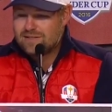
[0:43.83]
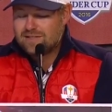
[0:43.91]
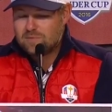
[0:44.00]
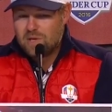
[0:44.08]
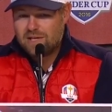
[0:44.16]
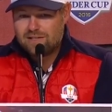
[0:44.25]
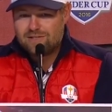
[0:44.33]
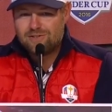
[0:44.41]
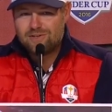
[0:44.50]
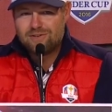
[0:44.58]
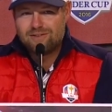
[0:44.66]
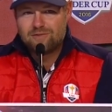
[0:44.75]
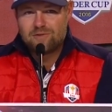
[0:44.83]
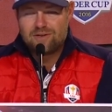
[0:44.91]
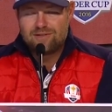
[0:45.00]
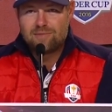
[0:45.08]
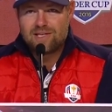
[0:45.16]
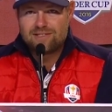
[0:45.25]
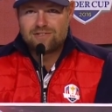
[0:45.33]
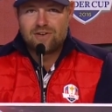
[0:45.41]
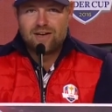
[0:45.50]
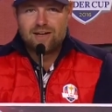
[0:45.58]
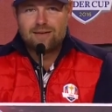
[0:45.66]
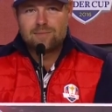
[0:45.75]
just making sure
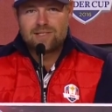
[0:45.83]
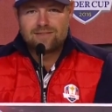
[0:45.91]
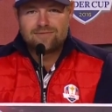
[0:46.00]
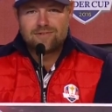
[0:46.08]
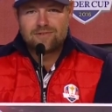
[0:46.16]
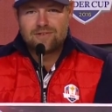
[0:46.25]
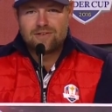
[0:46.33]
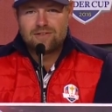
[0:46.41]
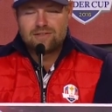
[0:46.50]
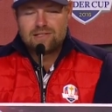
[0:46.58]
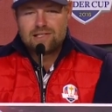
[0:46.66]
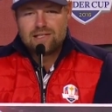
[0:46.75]
I hadn't missed a phone call.